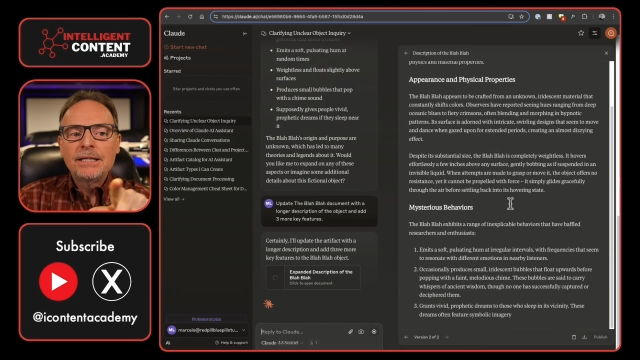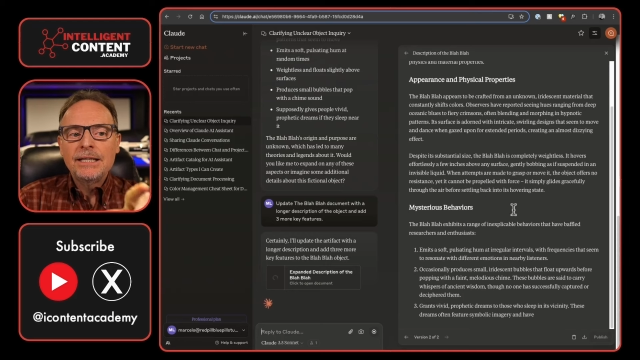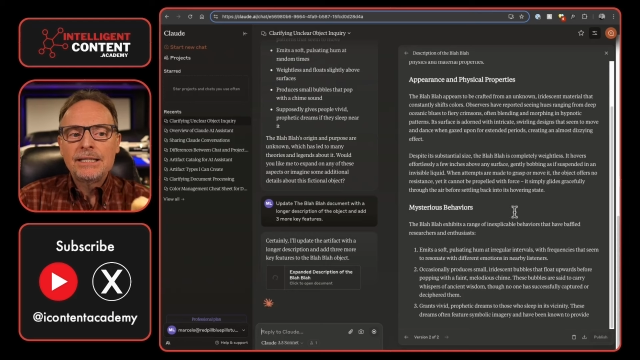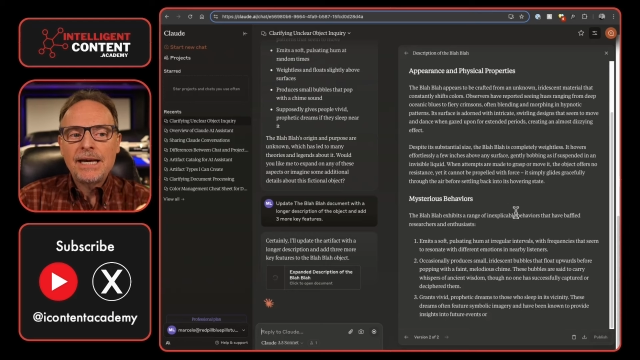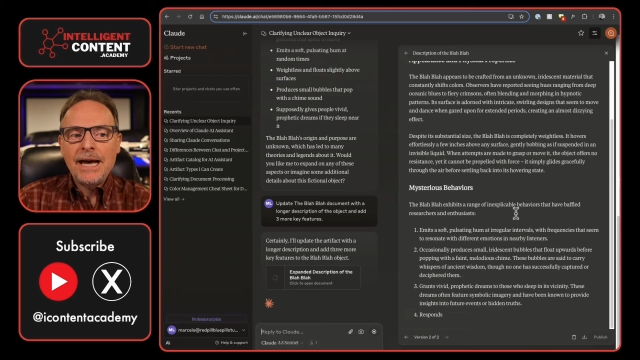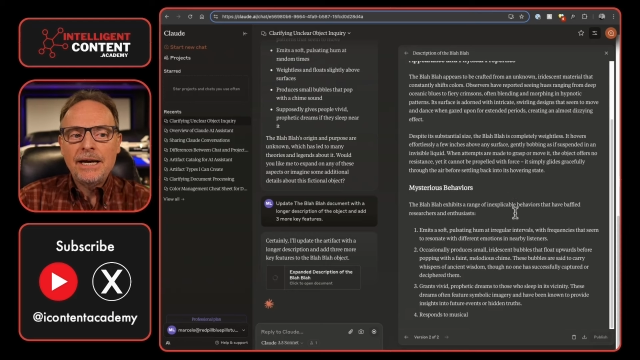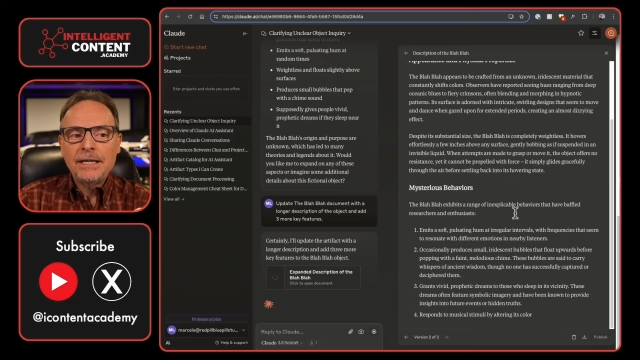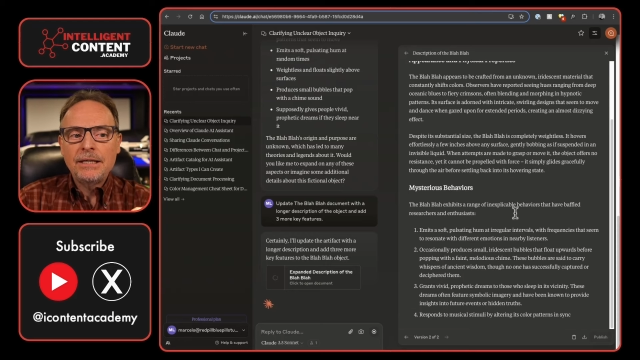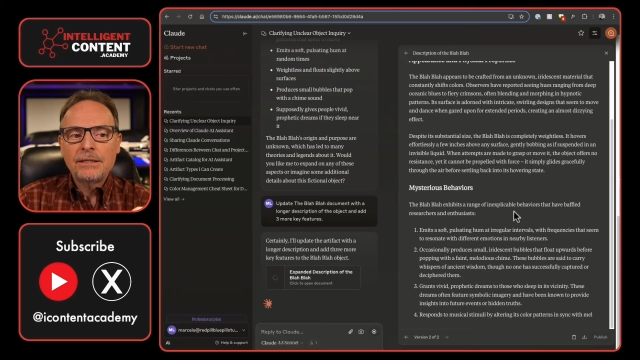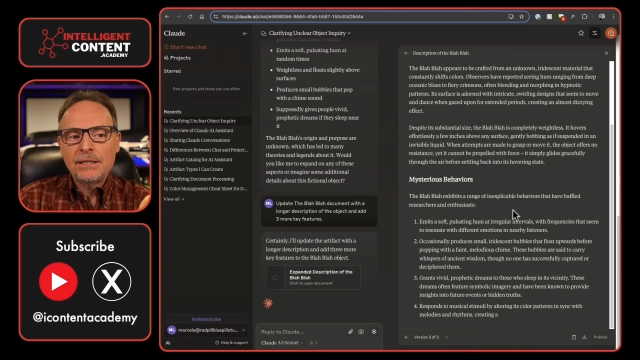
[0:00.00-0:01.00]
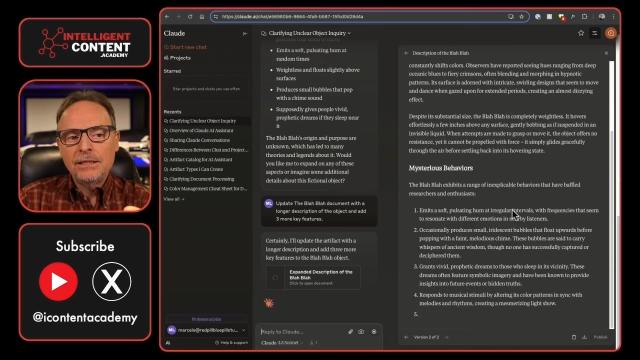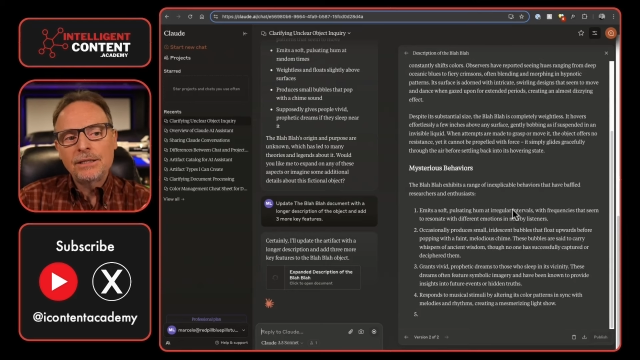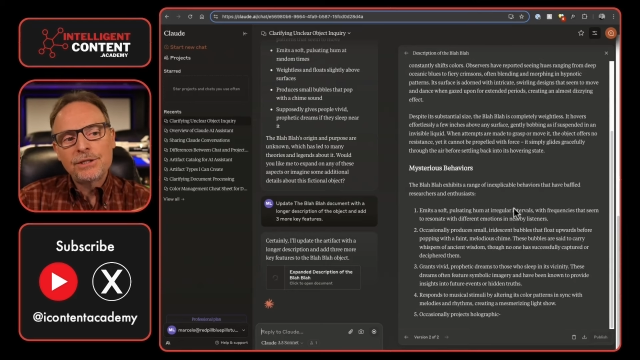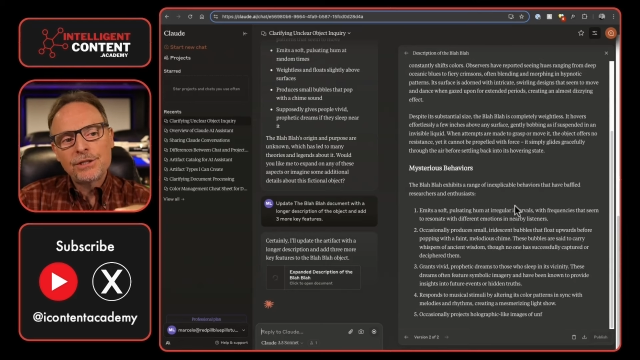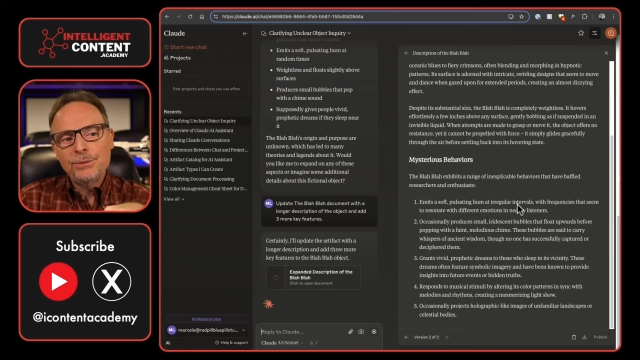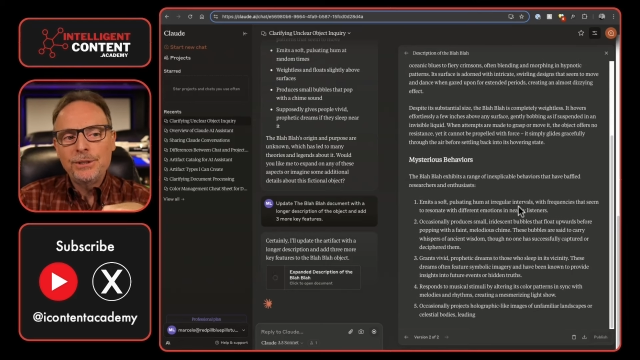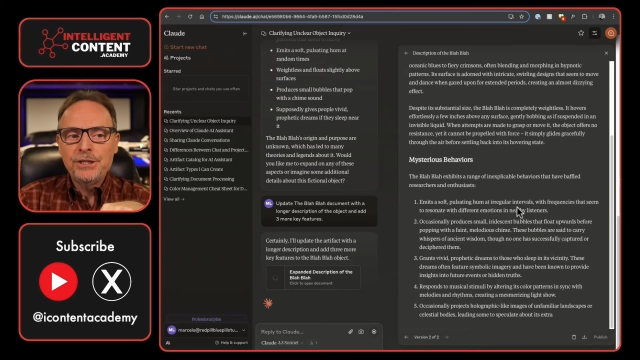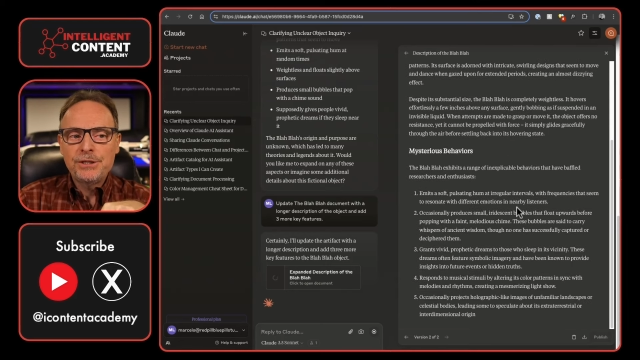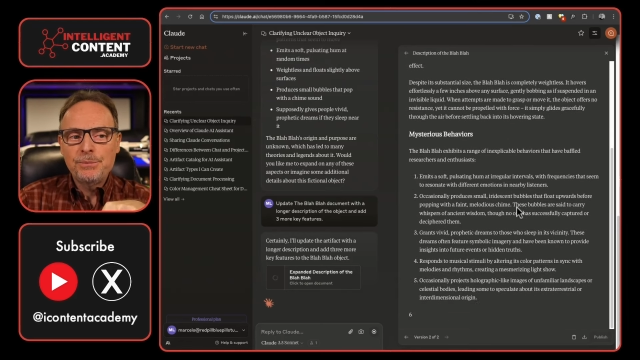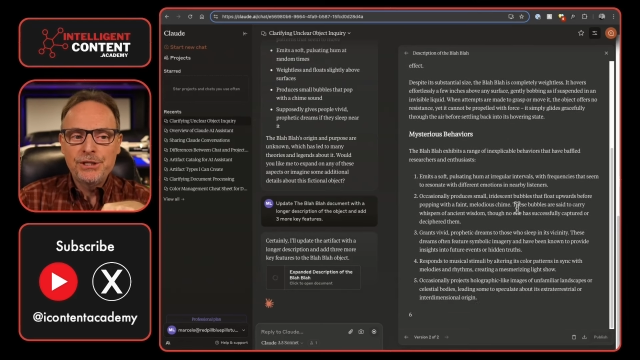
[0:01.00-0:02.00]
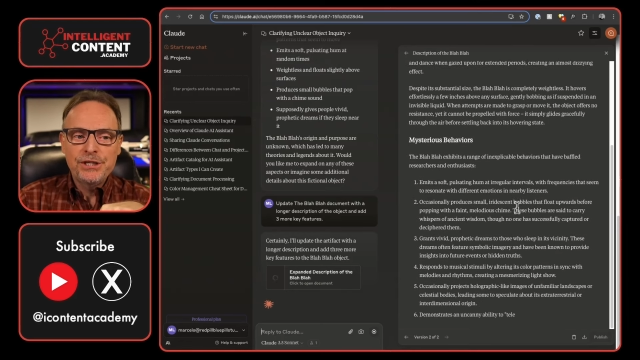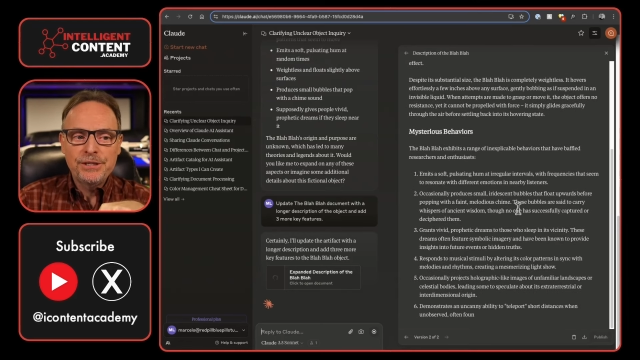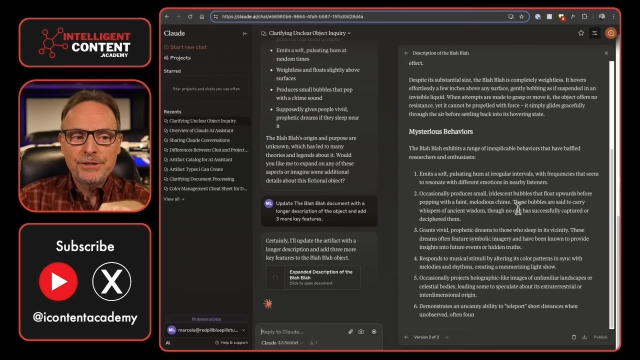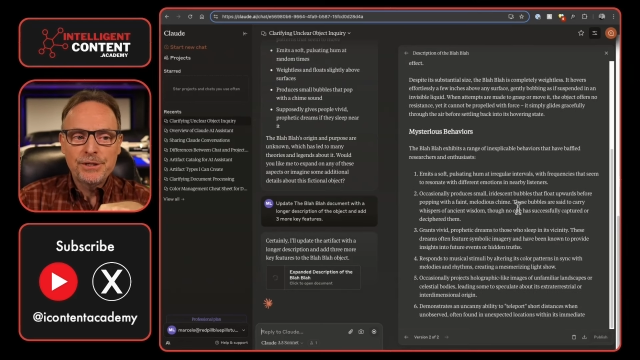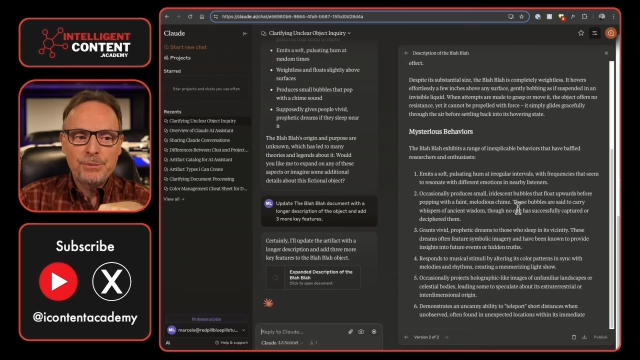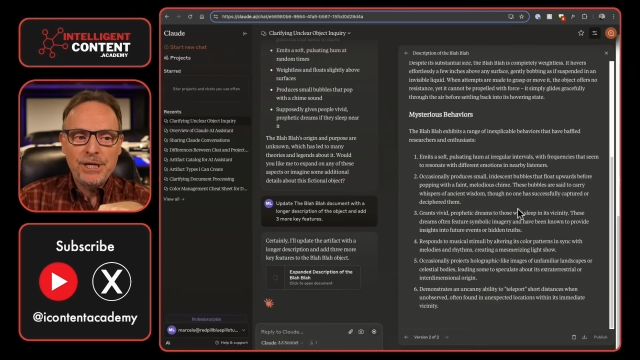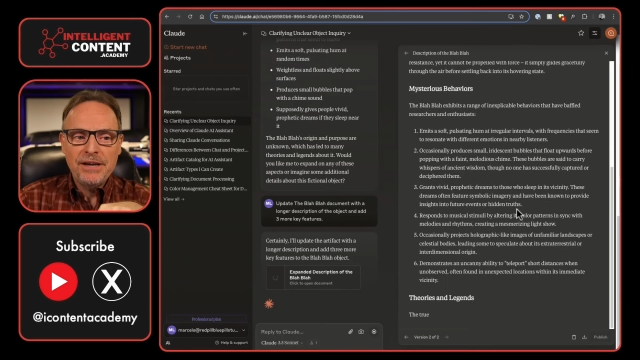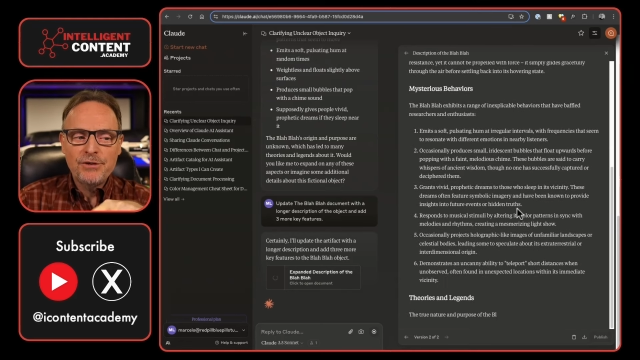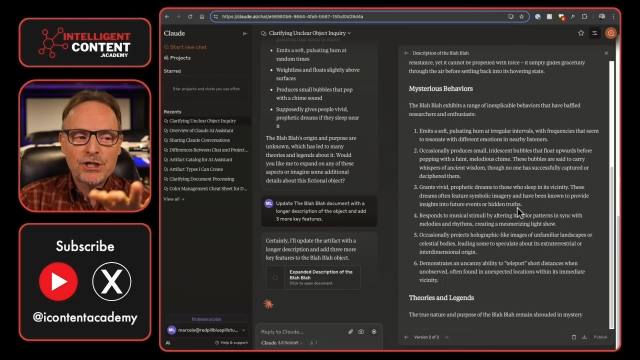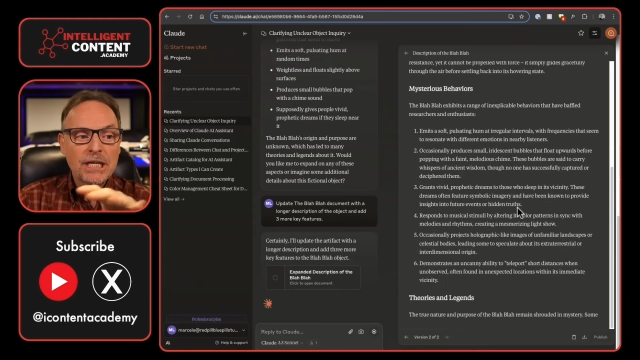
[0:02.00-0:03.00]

It's adding, see, that's doing its mysterious behaviors.